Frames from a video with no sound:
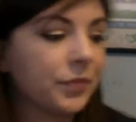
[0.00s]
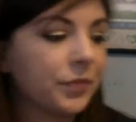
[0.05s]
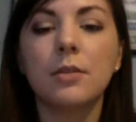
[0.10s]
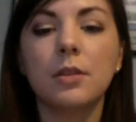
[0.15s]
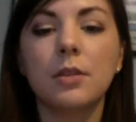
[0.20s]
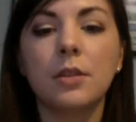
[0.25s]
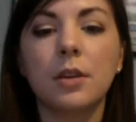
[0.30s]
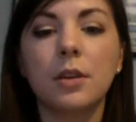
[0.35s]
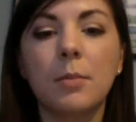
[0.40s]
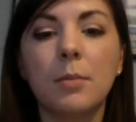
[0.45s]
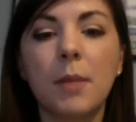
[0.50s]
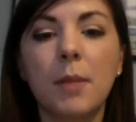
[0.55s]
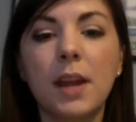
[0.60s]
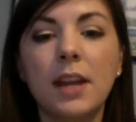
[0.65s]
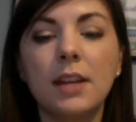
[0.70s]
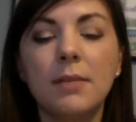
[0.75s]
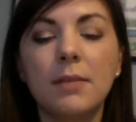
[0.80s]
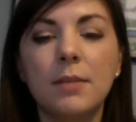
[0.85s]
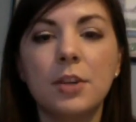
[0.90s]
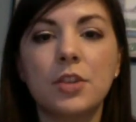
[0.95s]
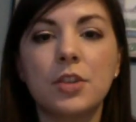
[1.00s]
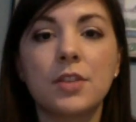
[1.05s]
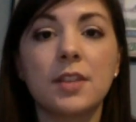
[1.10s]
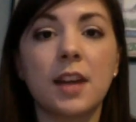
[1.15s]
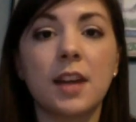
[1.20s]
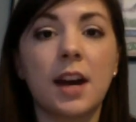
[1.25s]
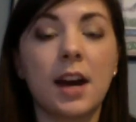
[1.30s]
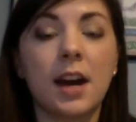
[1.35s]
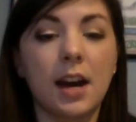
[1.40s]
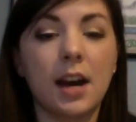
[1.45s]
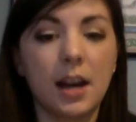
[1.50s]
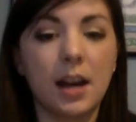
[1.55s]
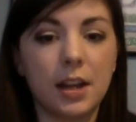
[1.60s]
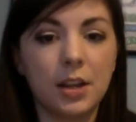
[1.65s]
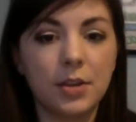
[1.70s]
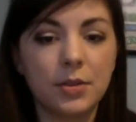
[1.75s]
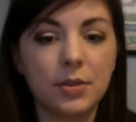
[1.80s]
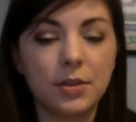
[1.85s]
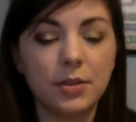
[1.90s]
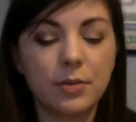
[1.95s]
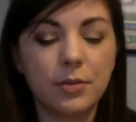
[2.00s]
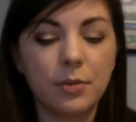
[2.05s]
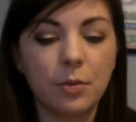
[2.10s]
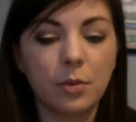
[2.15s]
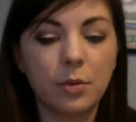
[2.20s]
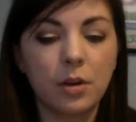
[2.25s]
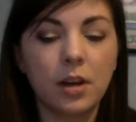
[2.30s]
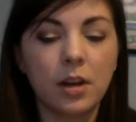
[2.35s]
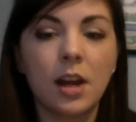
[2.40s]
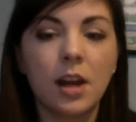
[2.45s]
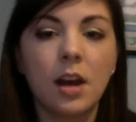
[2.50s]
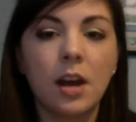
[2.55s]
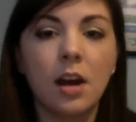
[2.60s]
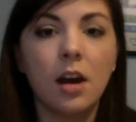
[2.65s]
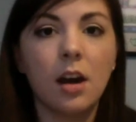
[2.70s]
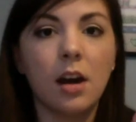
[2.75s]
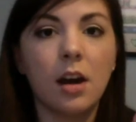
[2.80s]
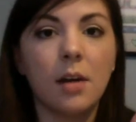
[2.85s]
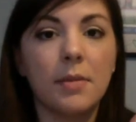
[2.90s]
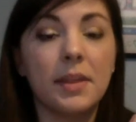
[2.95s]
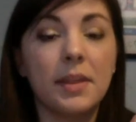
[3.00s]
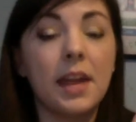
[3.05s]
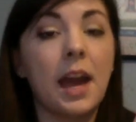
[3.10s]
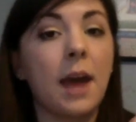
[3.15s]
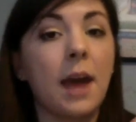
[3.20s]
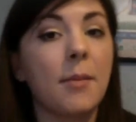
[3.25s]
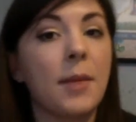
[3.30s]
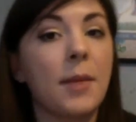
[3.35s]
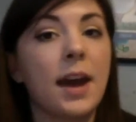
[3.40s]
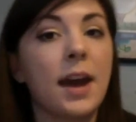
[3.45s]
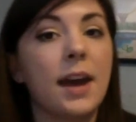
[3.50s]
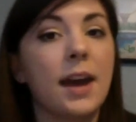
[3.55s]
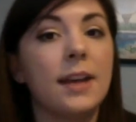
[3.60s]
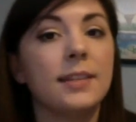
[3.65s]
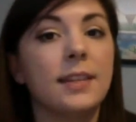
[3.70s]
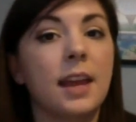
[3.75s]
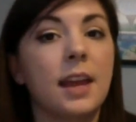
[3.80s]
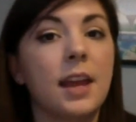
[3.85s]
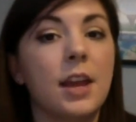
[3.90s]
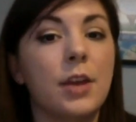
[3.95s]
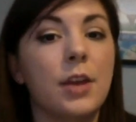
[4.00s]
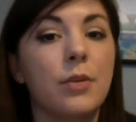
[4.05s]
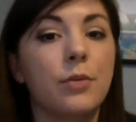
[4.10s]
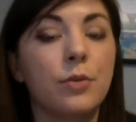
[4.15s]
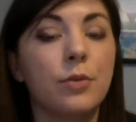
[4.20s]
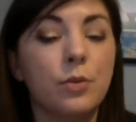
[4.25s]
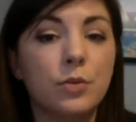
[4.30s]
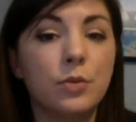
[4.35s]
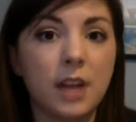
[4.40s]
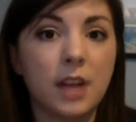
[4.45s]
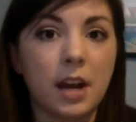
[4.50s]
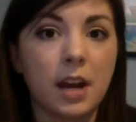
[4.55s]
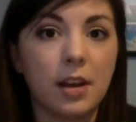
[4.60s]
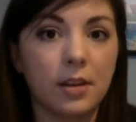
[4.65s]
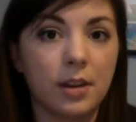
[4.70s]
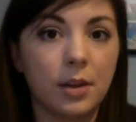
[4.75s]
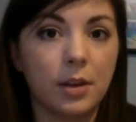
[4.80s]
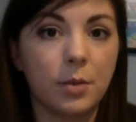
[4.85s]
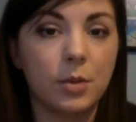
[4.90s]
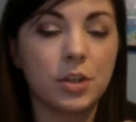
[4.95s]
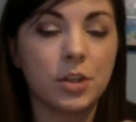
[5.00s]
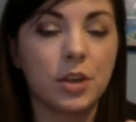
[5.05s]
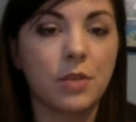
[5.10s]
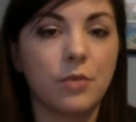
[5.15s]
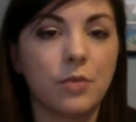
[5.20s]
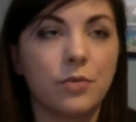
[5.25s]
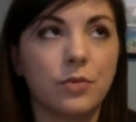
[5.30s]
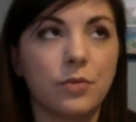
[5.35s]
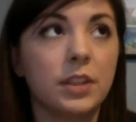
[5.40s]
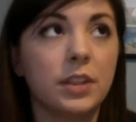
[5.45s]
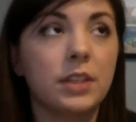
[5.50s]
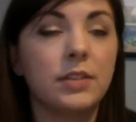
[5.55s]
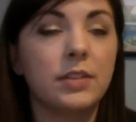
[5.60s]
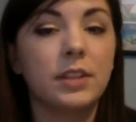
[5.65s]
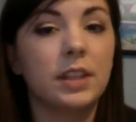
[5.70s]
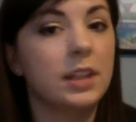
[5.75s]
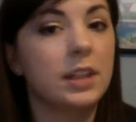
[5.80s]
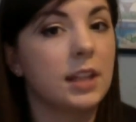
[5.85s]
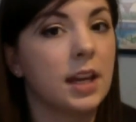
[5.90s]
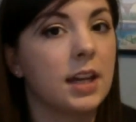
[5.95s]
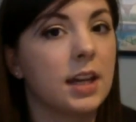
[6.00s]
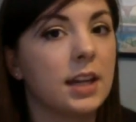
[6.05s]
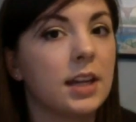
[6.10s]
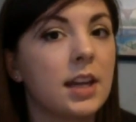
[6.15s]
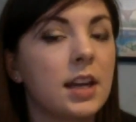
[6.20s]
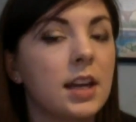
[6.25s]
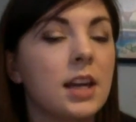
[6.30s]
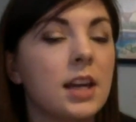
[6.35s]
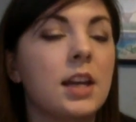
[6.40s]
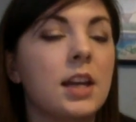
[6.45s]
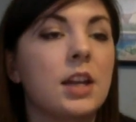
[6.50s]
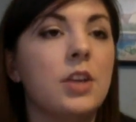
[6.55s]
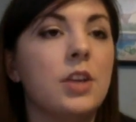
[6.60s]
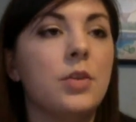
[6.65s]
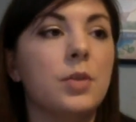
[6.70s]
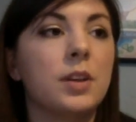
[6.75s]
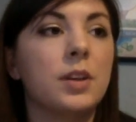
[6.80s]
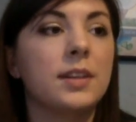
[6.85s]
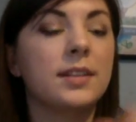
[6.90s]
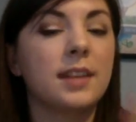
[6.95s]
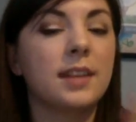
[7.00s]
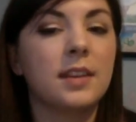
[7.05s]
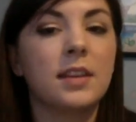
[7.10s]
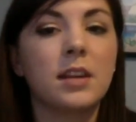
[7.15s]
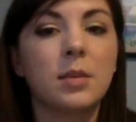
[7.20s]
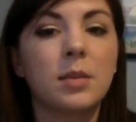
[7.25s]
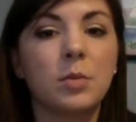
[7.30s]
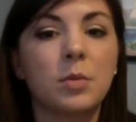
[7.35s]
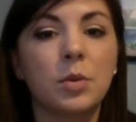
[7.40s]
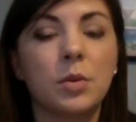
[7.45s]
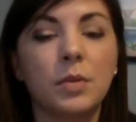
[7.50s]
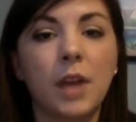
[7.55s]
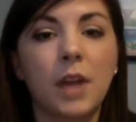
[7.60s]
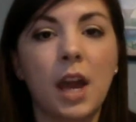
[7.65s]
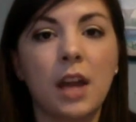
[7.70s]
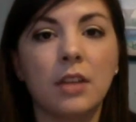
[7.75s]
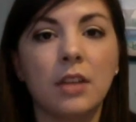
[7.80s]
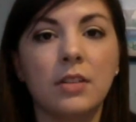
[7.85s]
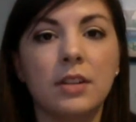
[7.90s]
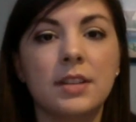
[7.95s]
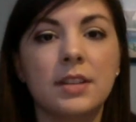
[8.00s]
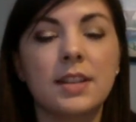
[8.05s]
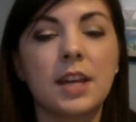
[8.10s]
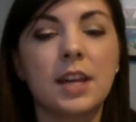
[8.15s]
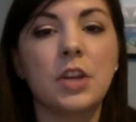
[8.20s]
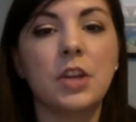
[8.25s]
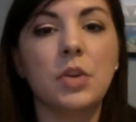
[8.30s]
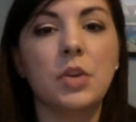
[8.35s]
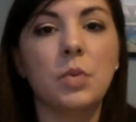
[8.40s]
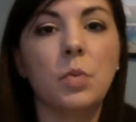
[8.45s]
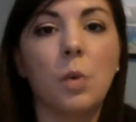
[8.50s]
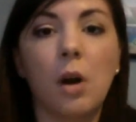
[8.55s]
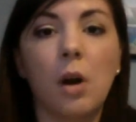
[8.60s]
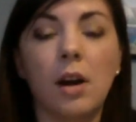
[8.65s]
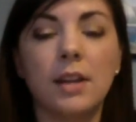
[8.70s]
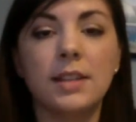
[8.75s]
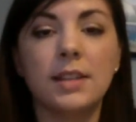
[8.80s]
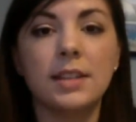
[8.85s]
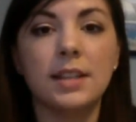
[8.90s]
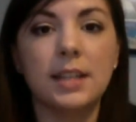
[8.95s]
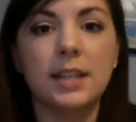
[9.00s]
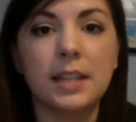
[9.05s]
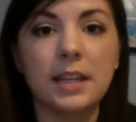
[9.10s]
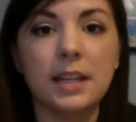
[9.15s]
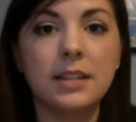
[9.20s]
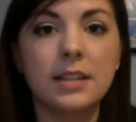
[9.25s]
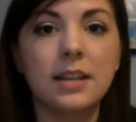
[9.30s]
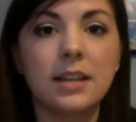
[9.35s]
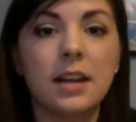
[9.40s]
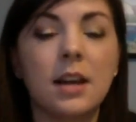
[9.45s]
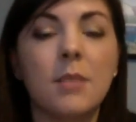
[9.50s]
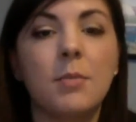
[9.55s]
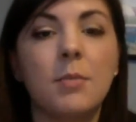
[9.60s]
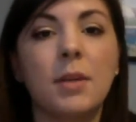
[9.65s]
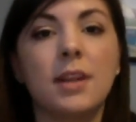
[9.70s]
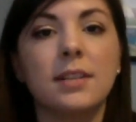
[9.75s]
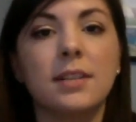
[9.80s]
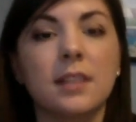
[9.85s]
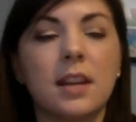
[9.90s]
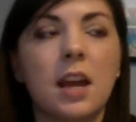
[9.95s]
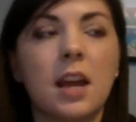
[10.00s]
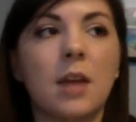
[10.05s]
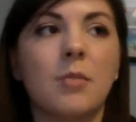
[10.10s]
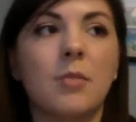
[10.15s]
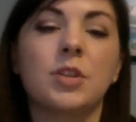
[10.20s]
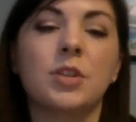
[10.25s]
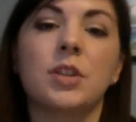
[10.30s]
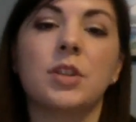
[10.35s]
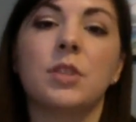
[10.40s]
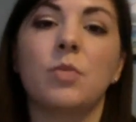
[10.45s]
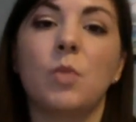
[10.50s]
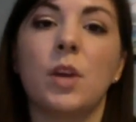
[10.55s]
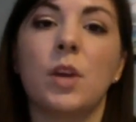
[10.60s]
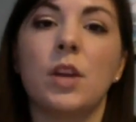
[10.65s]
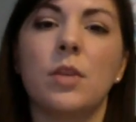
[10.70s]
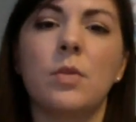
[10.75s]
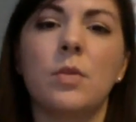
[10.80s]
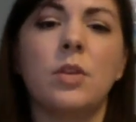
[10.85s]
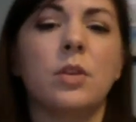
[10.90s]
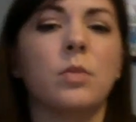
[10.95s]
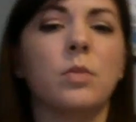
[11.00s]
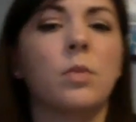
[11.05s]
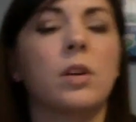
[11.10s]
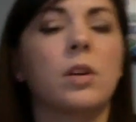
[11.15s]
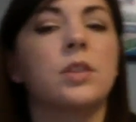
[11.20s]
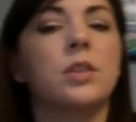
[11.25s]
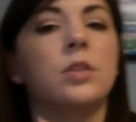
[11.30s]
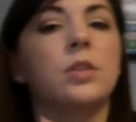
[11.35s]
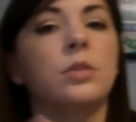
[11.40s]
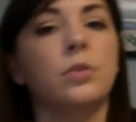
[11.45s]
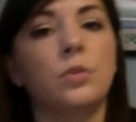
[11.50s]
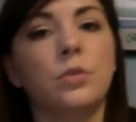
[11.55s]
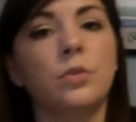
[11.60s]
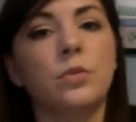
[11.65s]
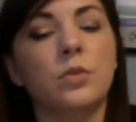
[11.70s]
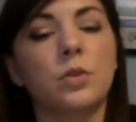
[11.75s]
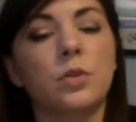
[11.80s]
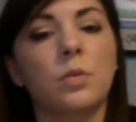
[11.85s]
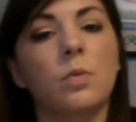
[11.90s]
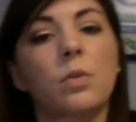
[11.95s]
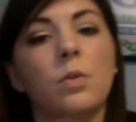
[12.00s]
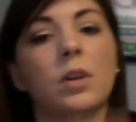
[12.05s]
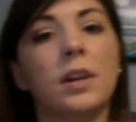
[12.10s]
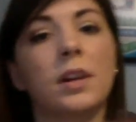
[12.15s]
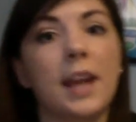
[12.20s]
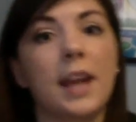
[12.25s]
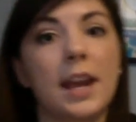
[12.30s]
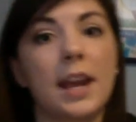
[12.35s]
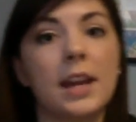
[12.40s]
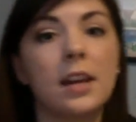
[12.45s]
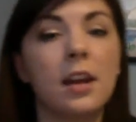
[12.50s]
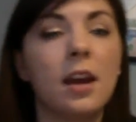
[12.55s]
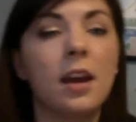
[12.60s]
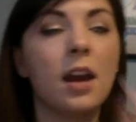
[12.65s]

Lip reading: The main features that I use it for, the app has a food diary, which I really like. You can set the number of calories that you want to eat based on how much weight you either want to lose or gain,